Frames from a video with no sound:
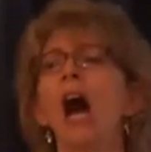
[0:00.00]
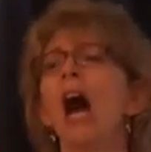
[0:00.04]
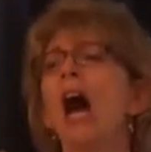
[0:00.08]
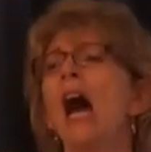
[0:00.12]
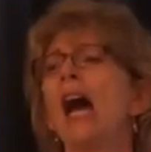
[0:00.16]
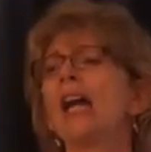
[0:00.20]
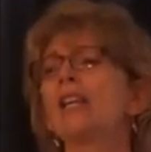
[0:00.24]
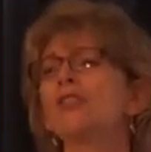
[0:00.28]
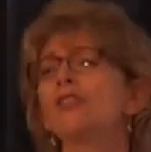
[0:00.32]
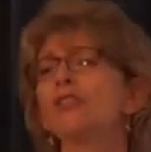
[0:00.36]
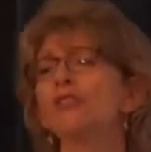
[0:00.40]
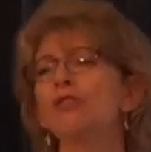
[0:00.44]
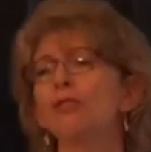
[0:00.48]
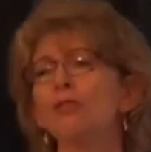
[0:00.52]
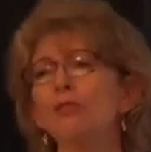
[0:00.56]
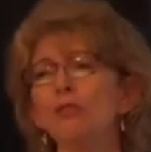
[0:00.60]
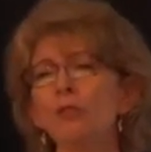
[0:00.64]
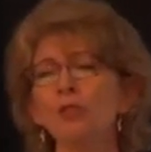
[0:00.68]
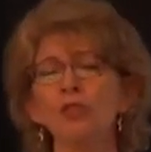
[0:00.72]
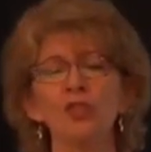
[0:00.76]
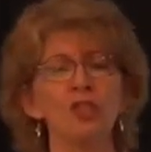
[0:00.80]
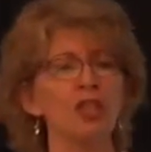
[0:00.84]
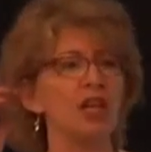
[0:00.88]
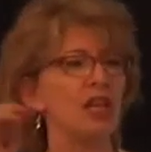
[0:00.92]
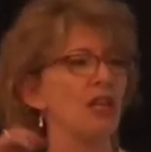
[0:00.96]
I do
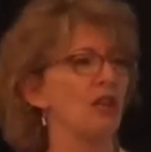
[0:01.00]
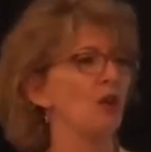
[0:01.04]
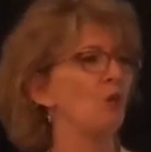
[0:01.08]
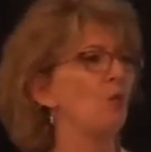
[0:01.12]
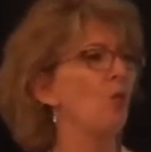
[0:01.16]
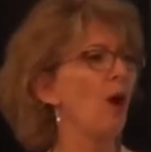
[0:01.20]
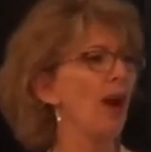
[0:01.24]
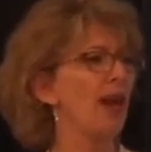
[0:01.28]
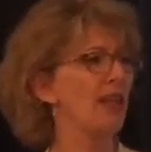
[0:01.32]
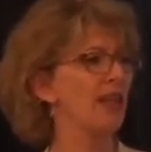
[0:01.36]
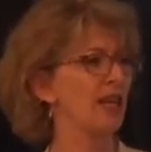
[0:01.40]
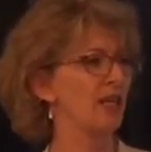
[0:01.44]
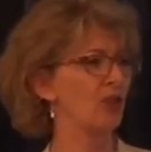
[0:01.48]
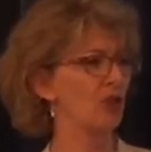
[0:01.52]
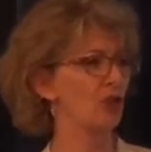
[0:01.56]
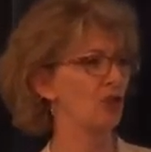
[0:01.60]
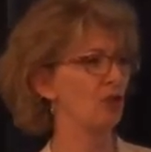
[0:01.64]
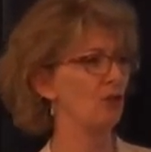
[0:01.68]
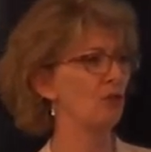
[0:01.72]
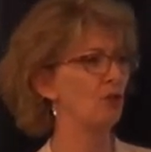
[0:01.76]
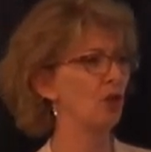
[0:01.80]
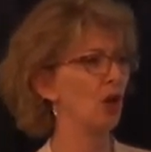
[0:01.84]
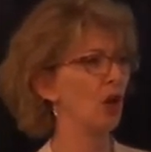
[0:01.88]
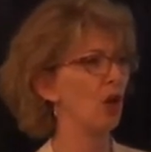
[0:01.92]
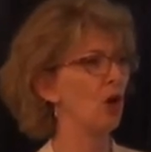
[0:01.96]
see the way that you
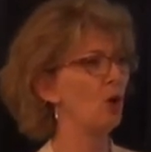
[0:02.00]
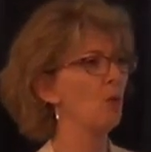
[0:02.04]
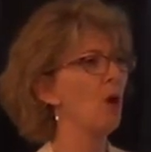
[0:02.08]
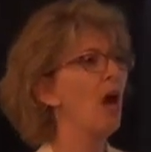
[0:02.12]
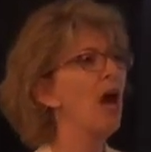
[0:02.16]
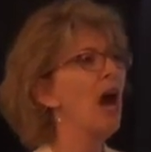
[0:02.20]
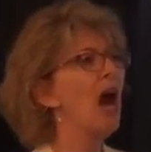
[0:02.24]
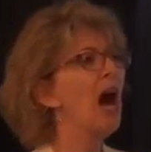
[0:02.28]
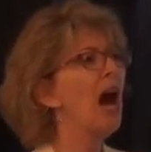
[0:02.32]
go.